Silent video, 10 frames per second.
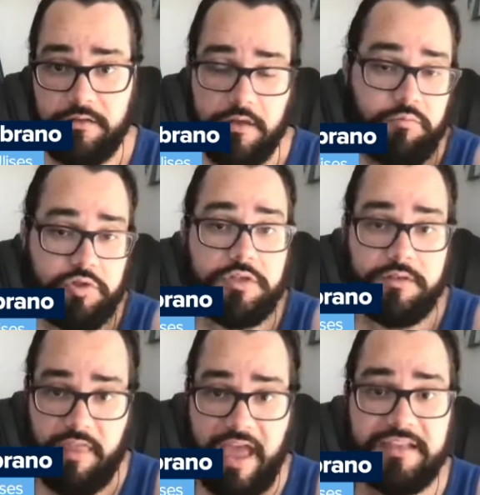
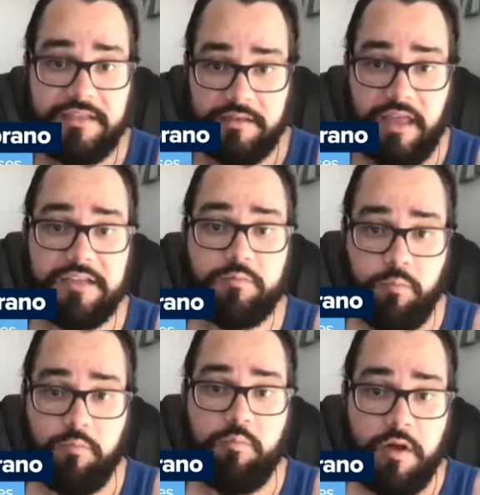That's
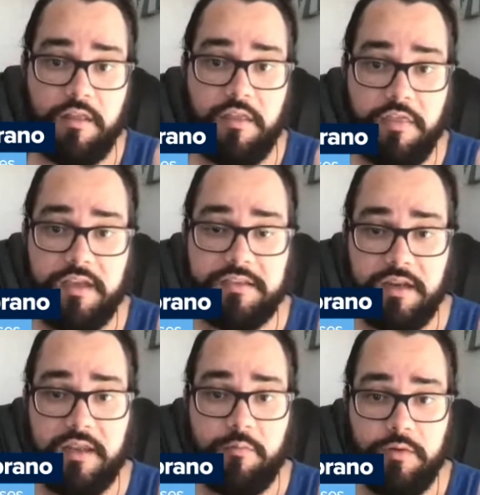one of the things
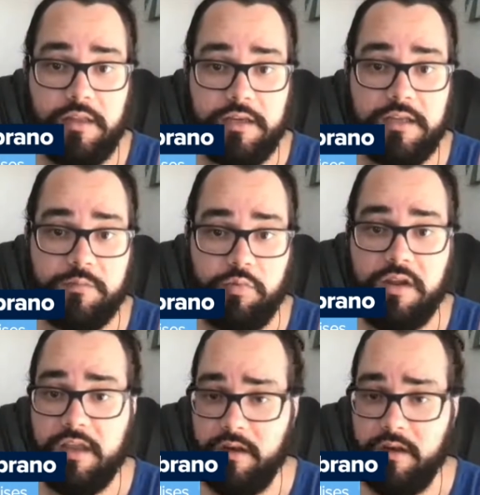that he really does bring.